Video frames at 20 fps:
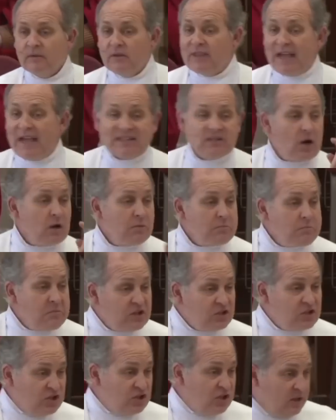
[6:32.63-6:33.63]
That's our
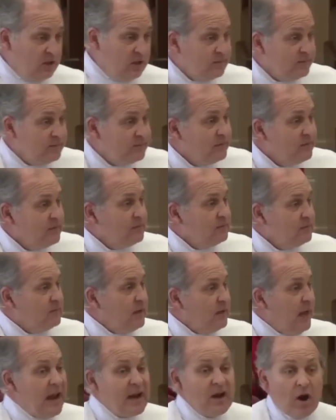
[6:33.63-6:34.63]
mission
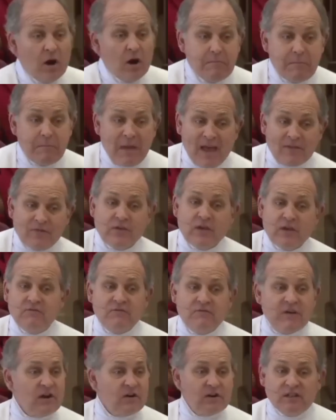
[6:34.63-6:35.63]
and our method,
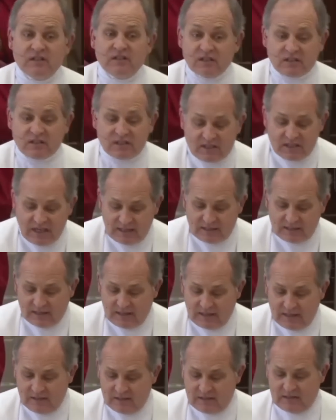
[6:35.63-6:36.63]
very
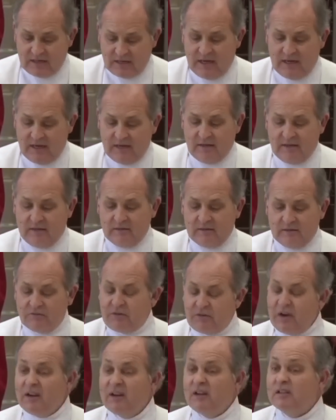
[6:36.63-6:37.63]
succinctly stated,
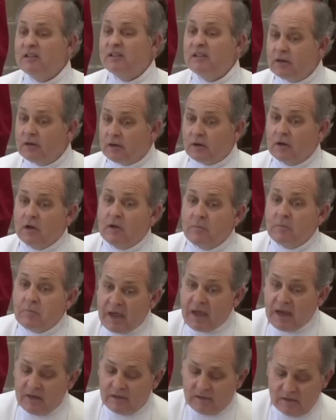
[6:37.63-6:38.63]
very clear
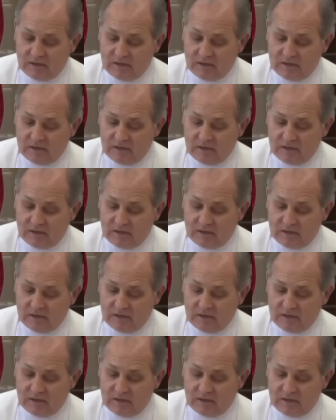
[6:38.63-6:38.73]
make